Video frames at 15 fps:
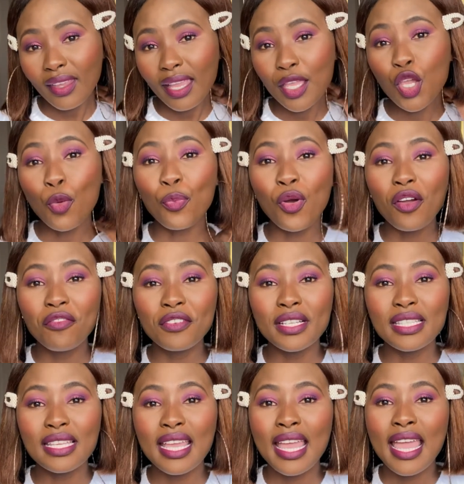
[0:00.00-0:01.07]
your
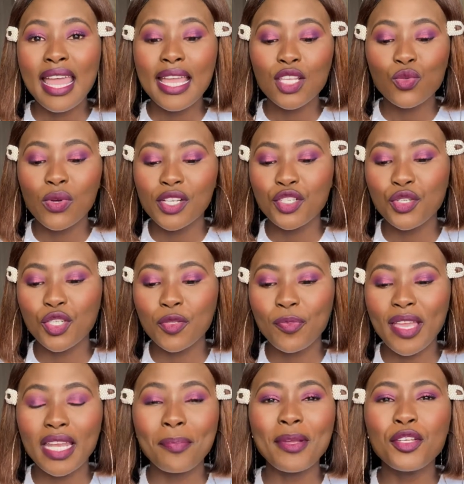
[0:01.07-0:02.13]
profit is what you
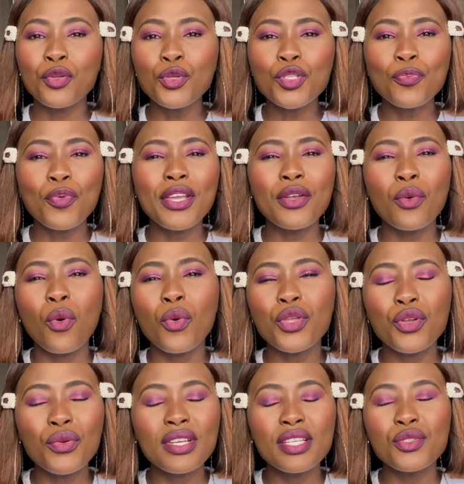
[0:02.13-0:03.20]
spend, but you
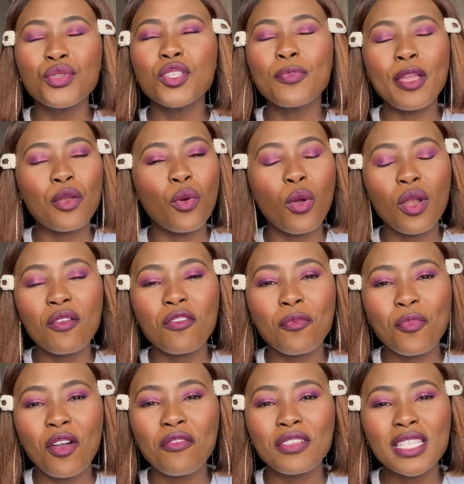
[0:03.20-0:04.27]
don't need to spend all of your
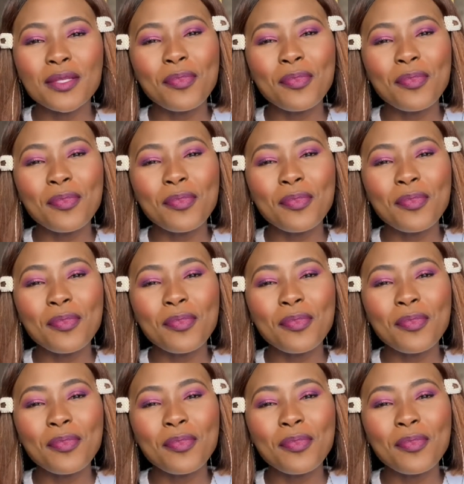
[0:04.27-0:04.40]
profit.